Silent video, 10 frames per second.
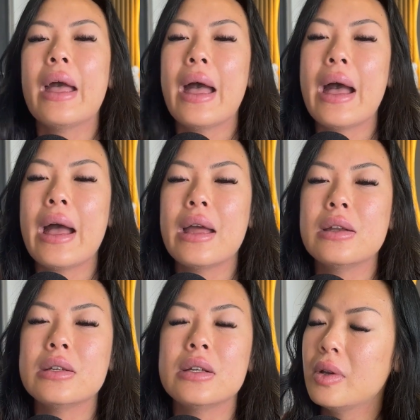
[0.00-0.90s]

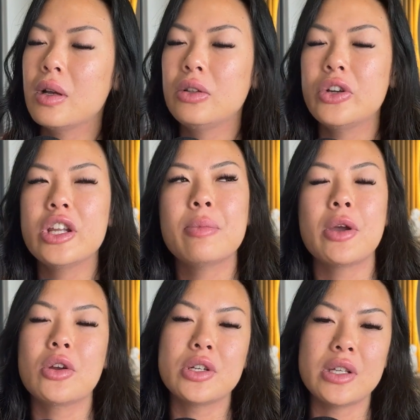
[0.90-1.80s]
and learning about
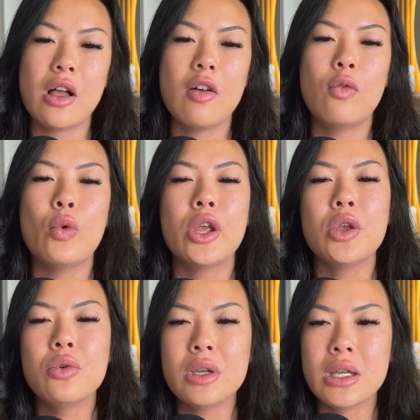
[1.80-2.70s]
yourself, what
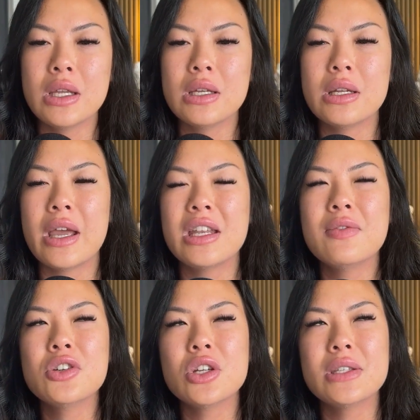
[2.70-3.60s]
you need, and
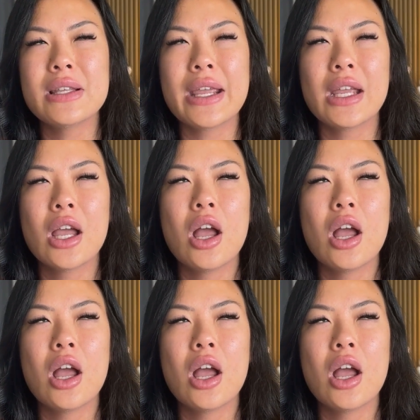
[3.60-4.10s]
even just like